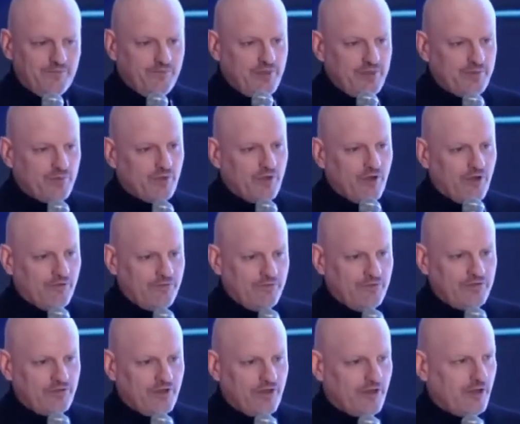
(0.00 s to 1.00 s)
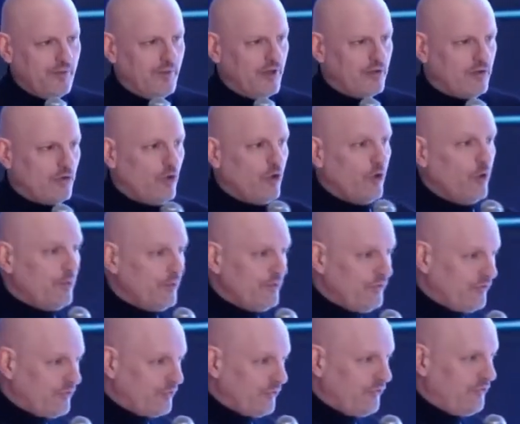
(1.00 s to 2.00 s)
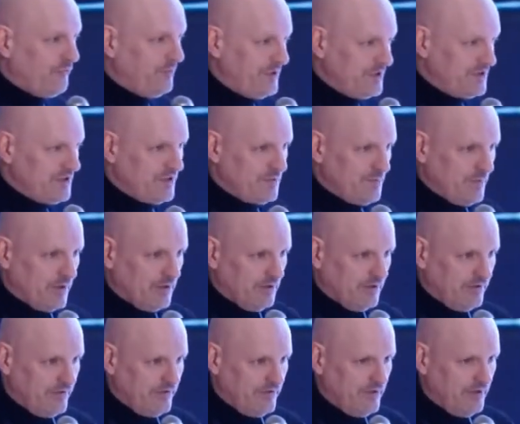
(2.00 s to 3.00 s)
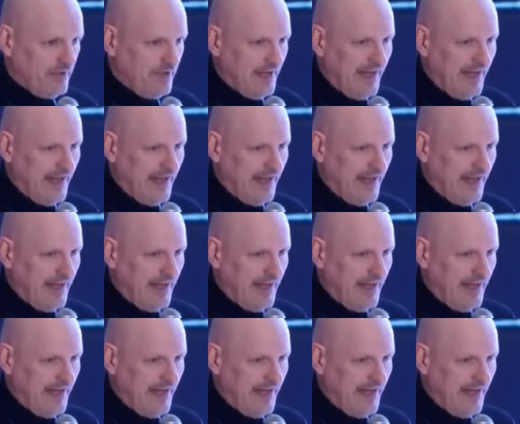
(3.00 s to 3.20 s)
People often talk about open source business models.